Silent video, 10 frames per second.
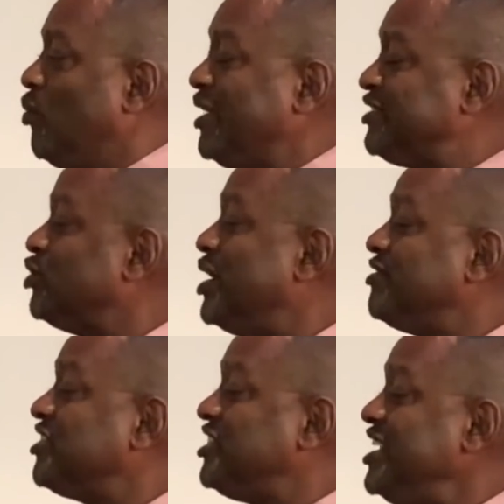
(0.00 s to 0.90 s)

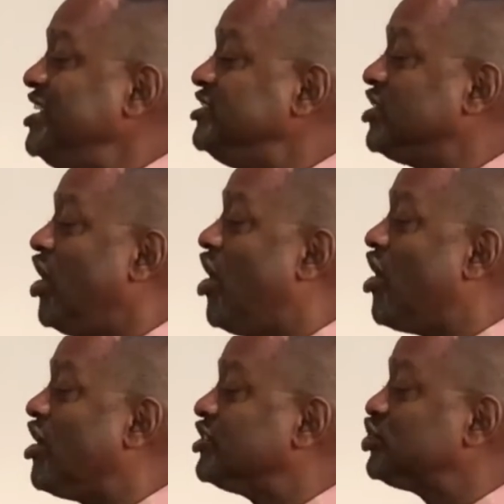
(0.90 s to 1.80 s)
whatsoever things
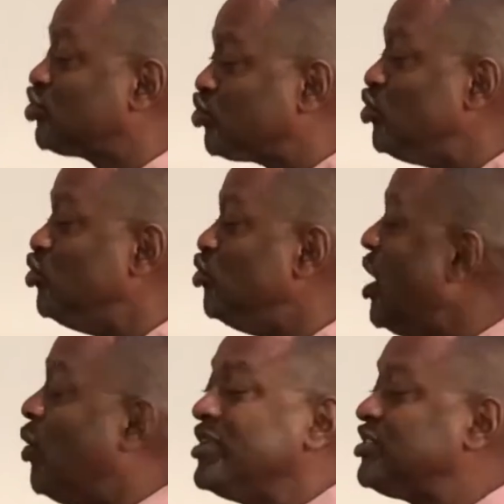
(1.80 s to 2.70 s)
are true,
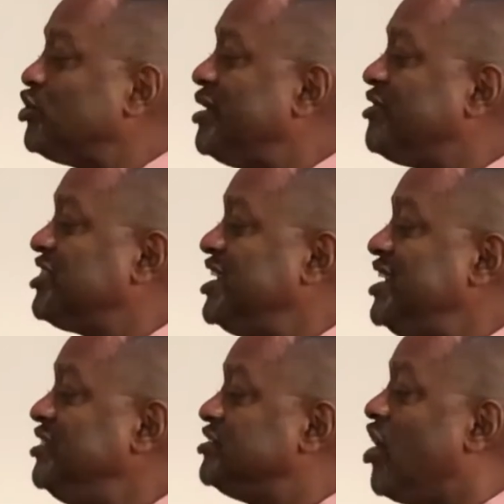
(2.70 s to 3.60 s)
whatsoever
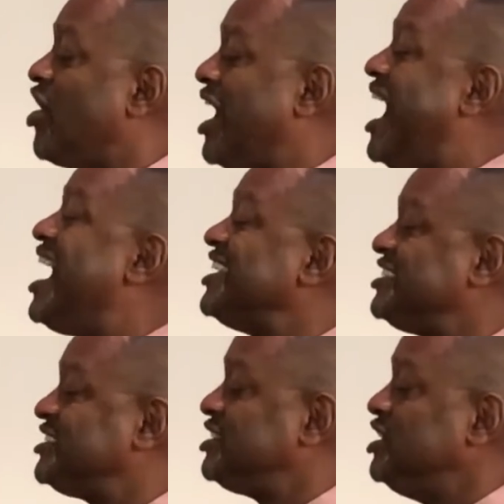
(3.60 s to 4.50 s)
things are
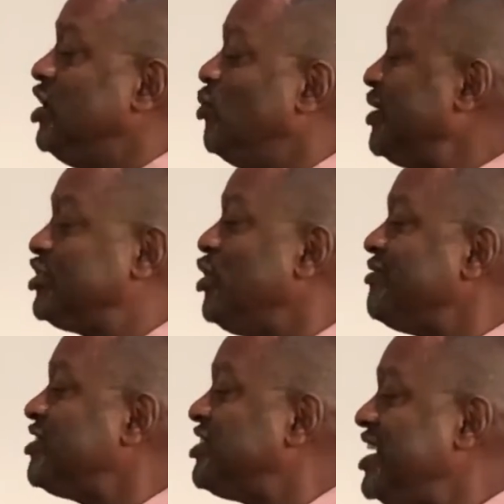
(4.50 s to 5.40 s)
honest,
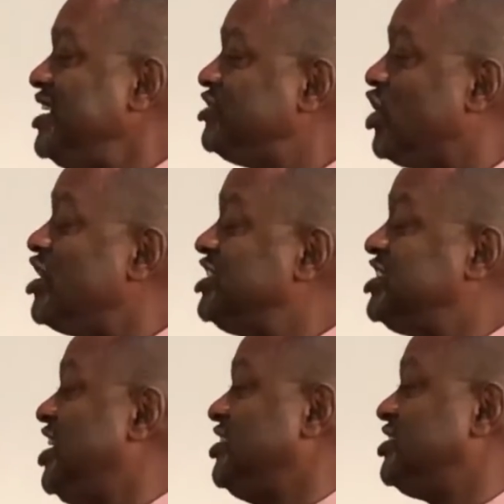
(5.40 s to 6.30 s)
whatsoever things are
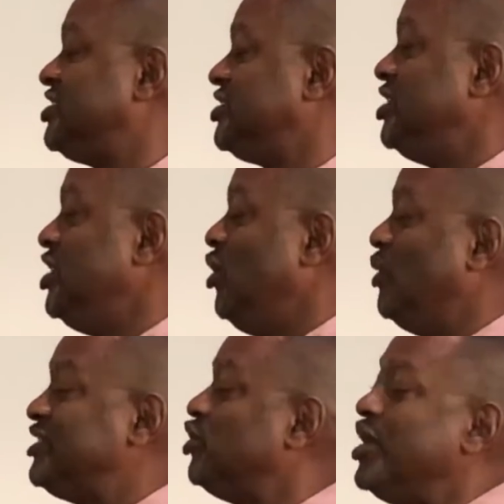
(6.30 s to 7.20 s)
just,
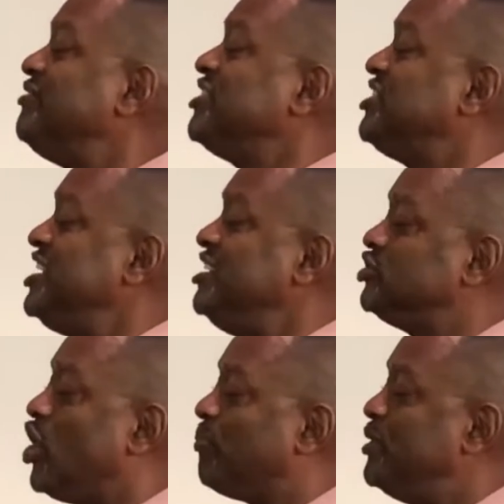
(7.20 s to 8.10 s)
whatsoever
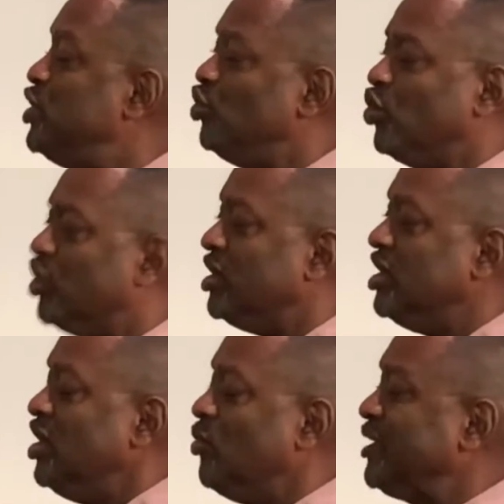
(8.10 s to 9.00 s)
things are pure,
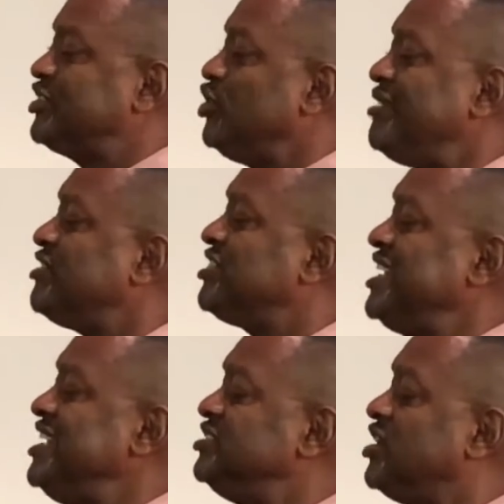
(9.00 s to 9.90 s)
whatsoever
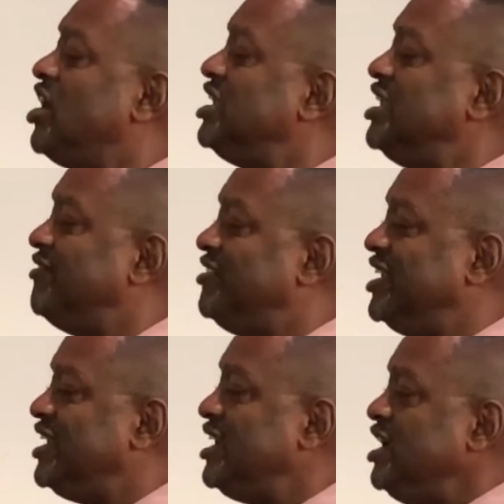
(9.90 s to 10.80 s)
things are
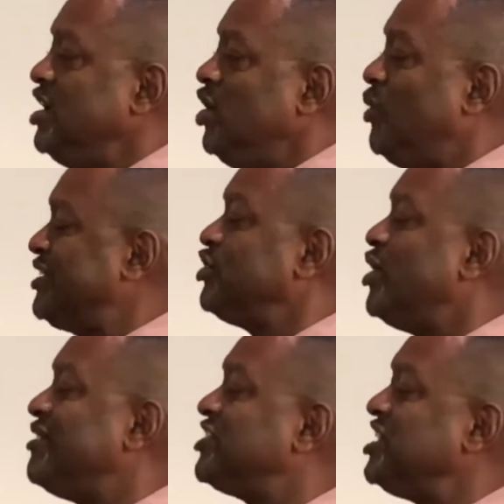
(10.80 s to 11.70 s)
lovely,
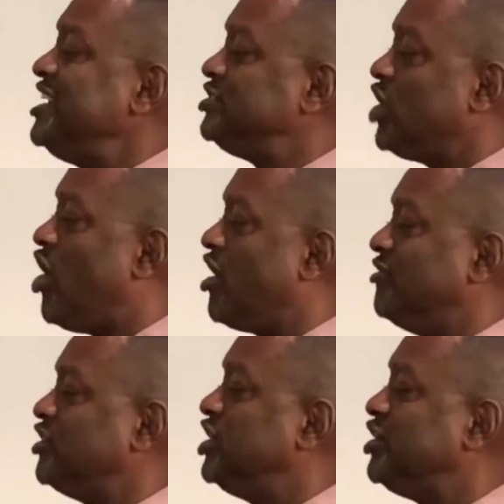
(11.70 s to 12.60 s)
whatsoever things are
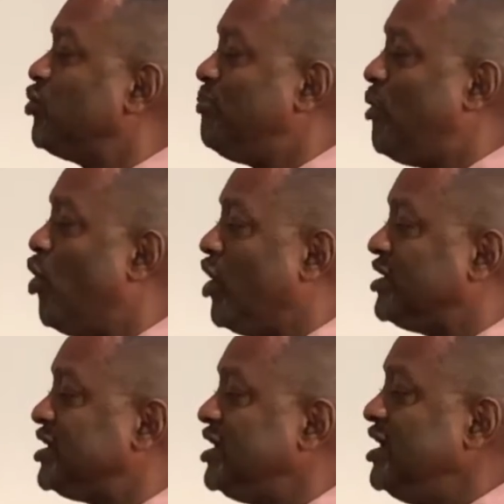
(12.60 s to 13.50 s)
of good
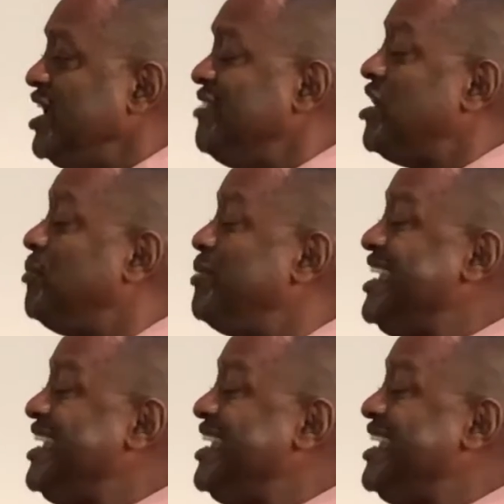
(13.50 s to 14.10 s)
report, if there